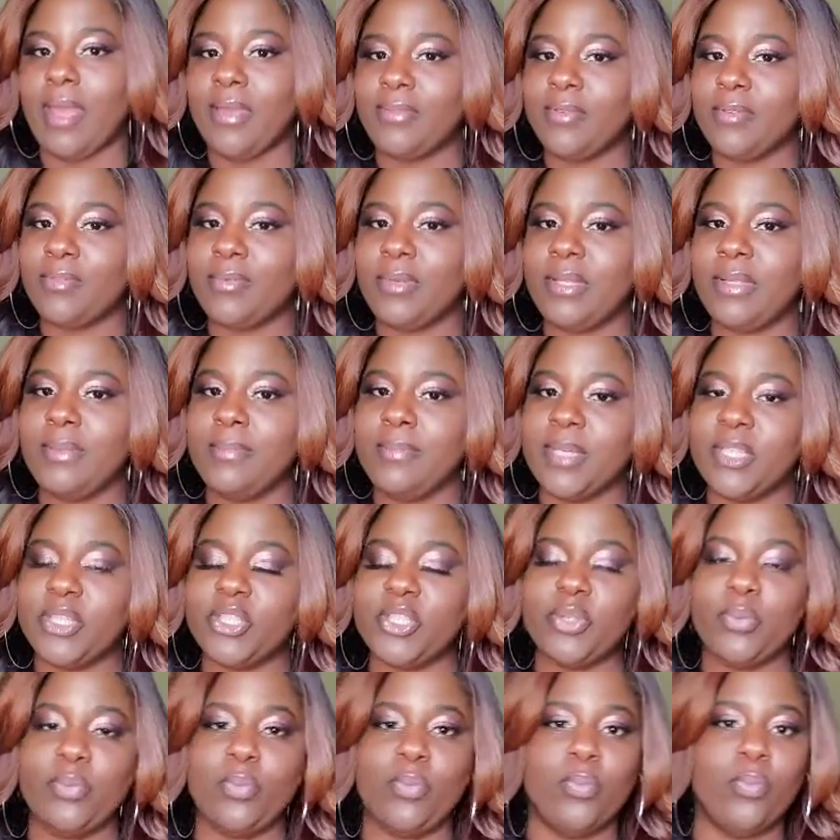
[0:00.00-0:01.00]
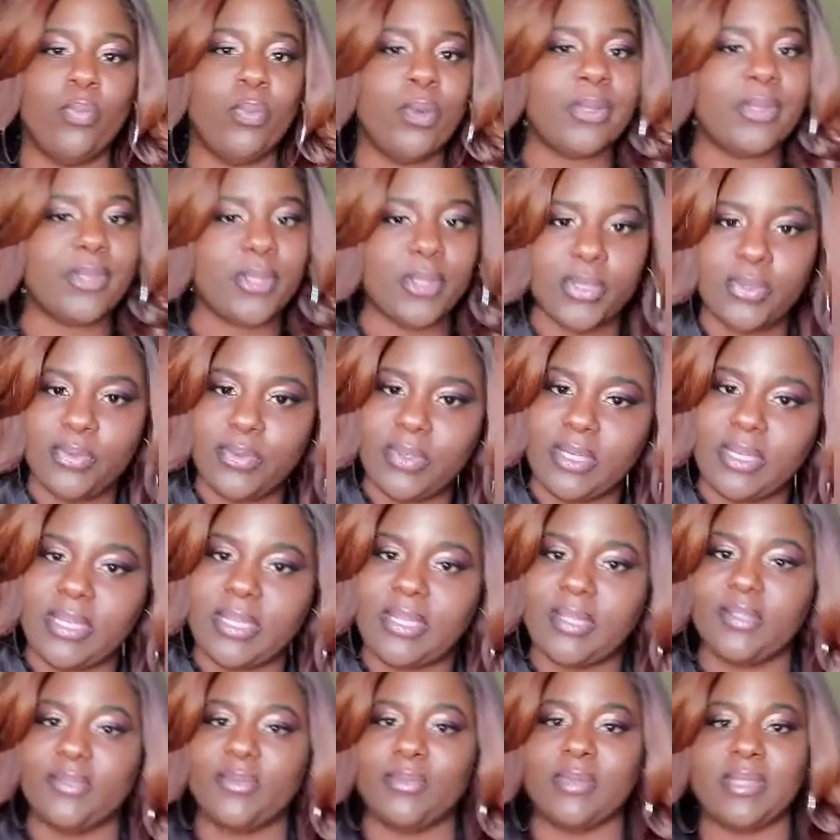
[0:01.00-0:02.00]
haven't really mentioned what the unit
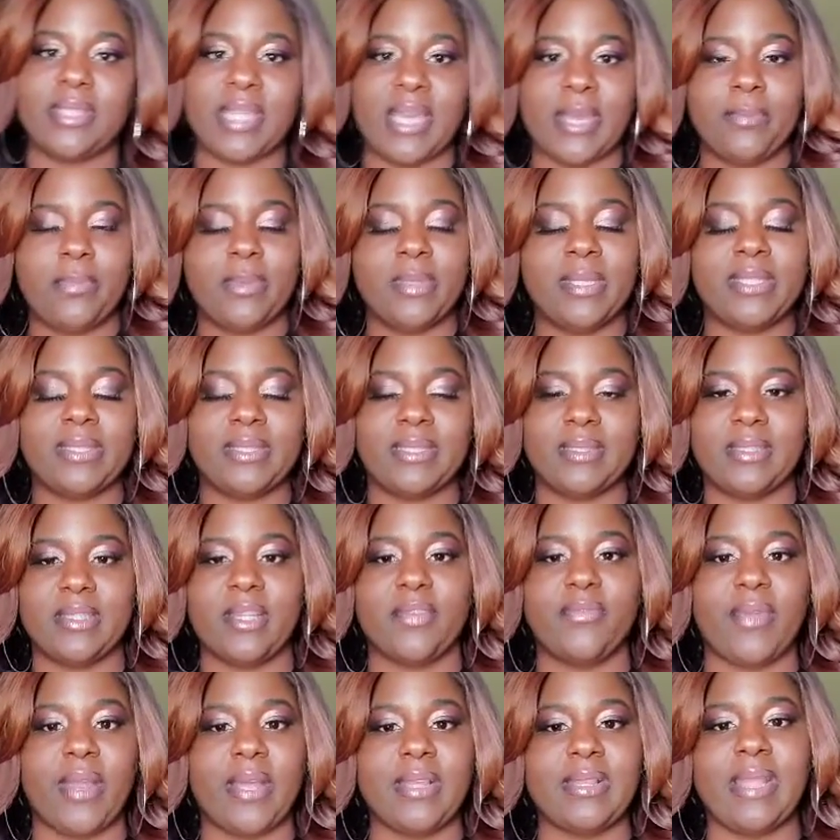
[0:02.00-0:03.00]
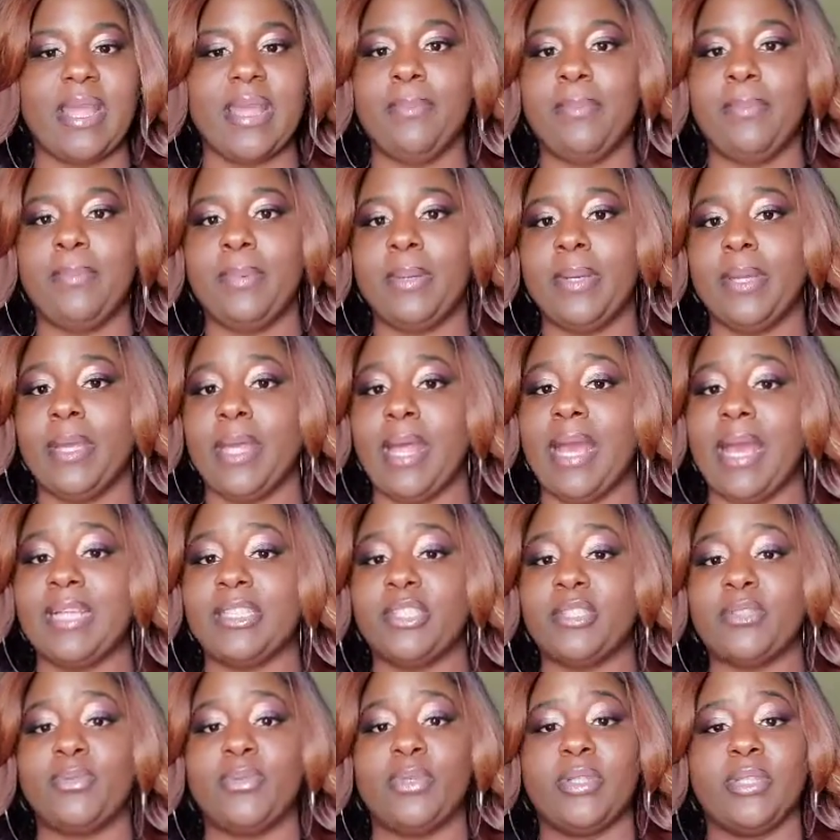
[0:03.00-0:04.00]
is, what type it is and stuff like that, but I
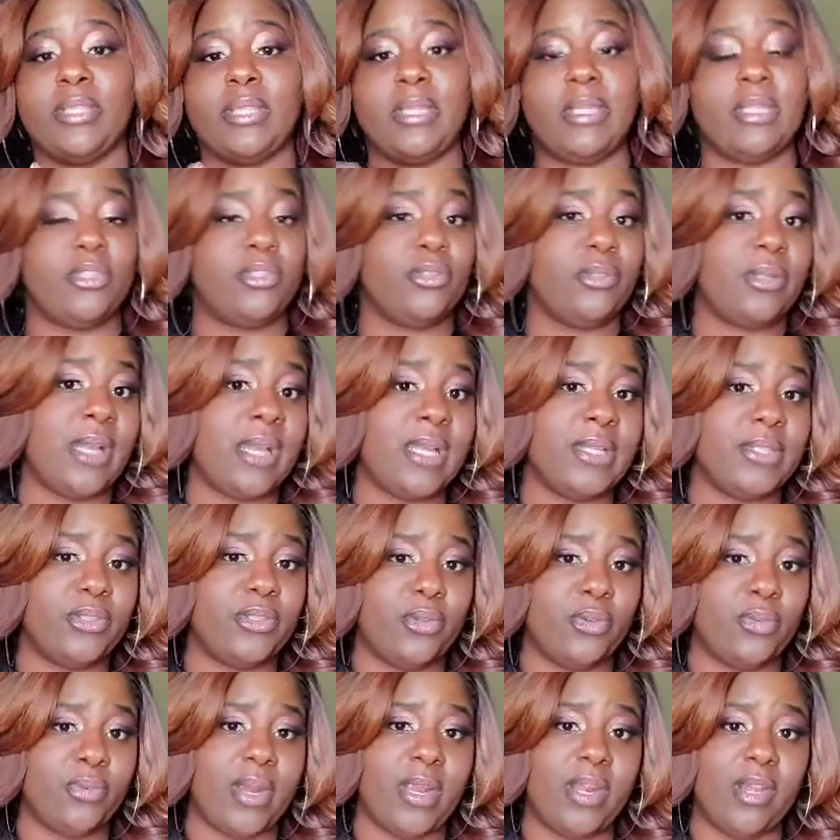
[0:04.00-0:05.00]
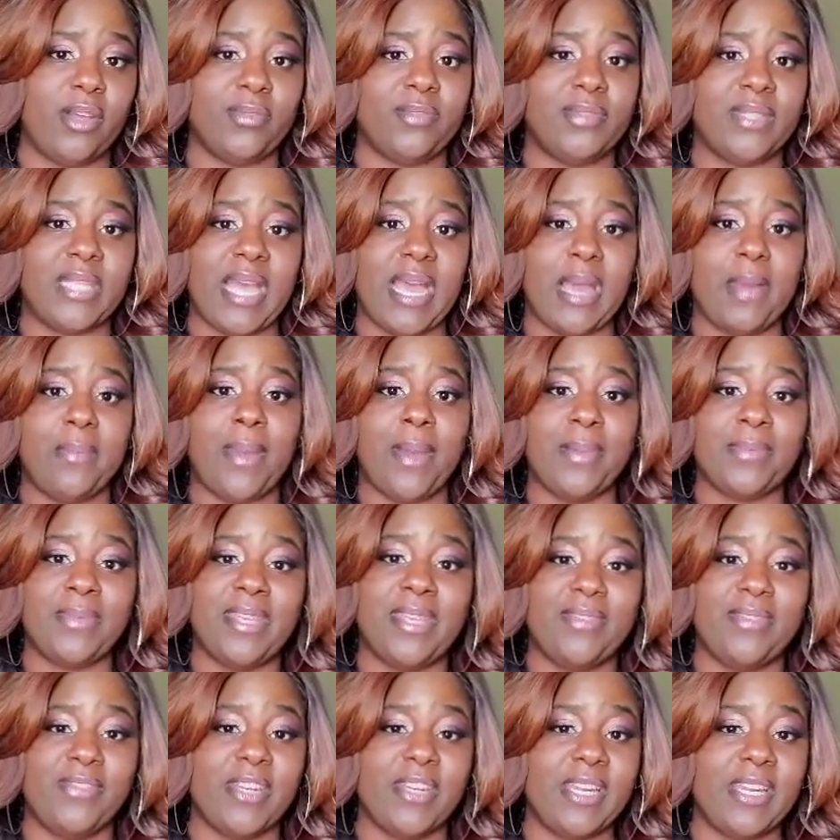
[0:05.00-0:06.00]
just wanted to let you guys know right off top, I'm
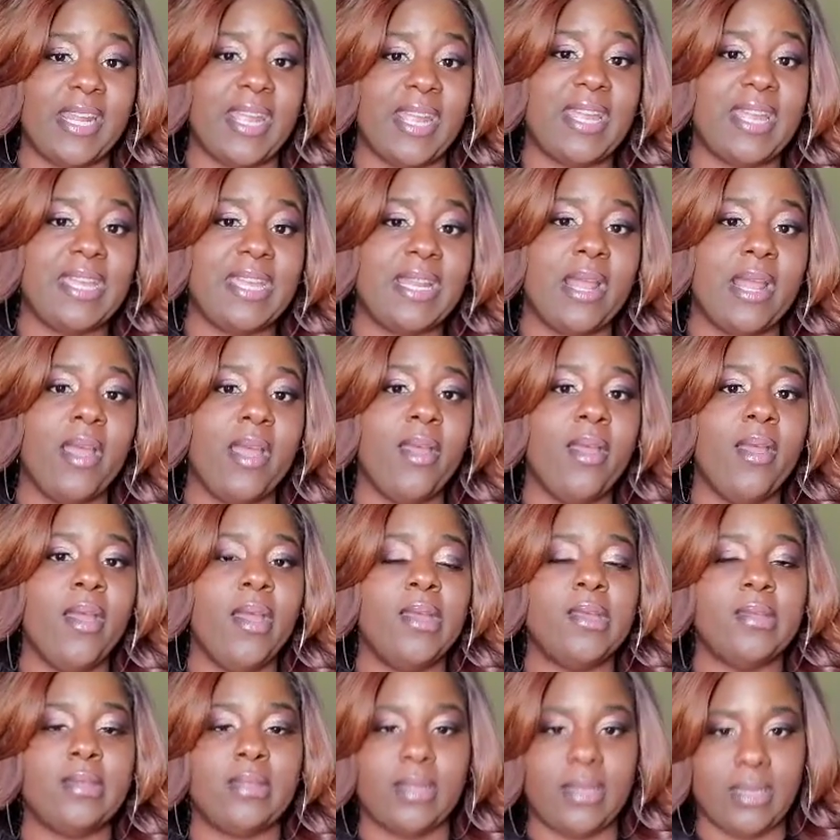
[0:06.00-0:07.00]
giving it an eight. The